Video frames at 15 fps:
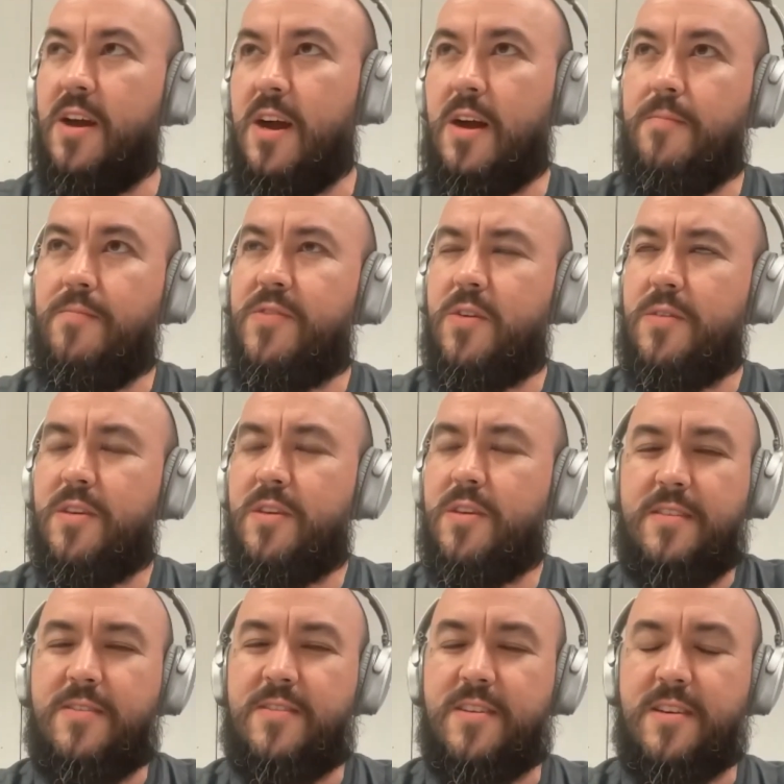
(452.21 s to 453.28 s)
So I think
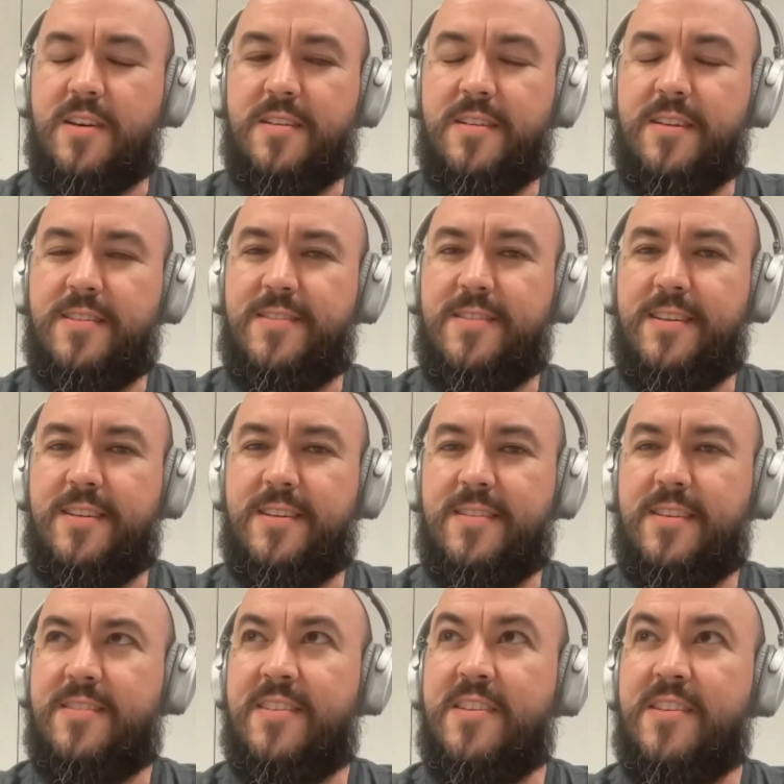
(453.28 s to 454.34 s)
it's
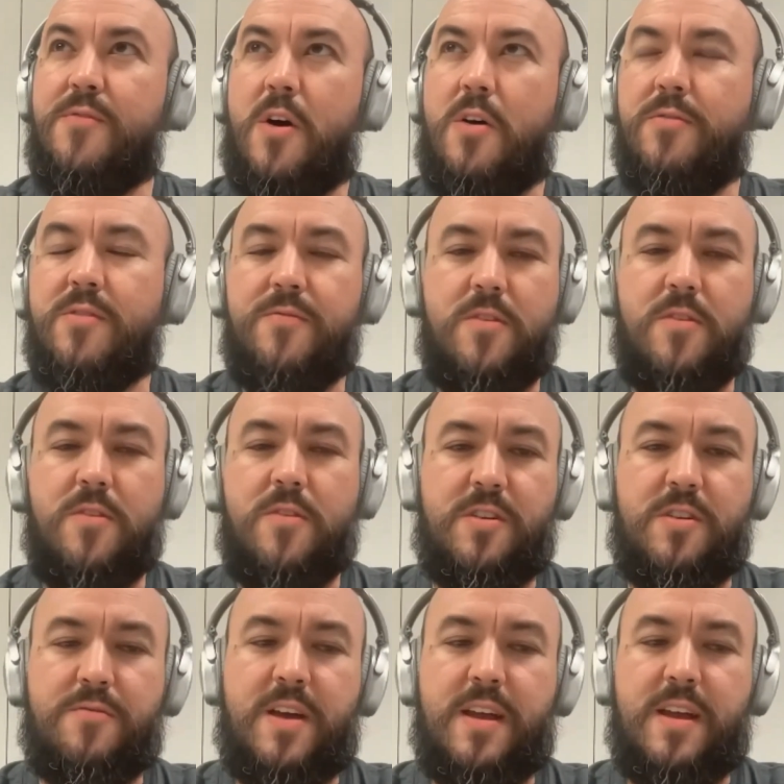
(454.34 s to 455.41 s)
an evolved
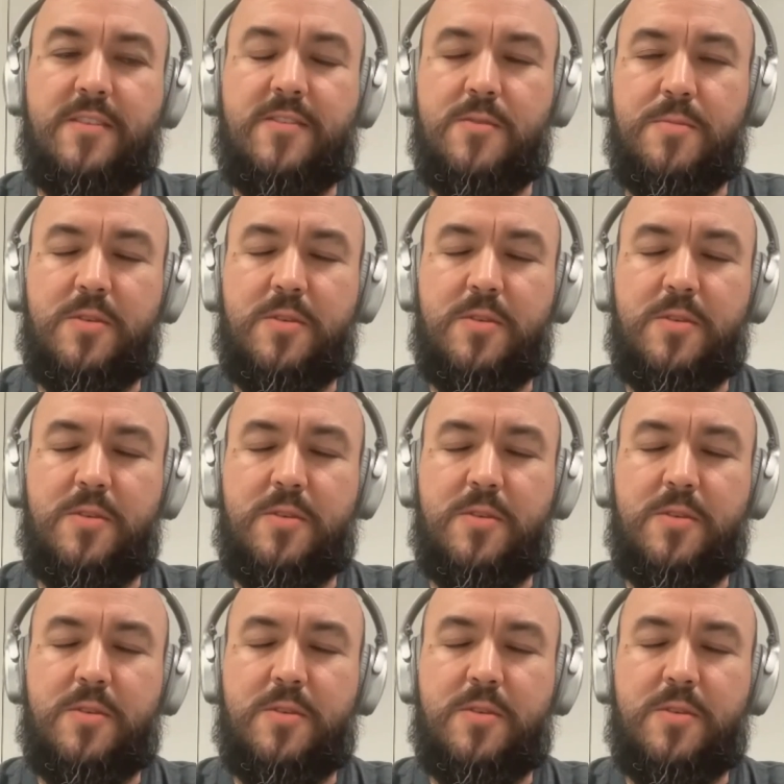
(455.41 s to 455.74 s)
version of that, I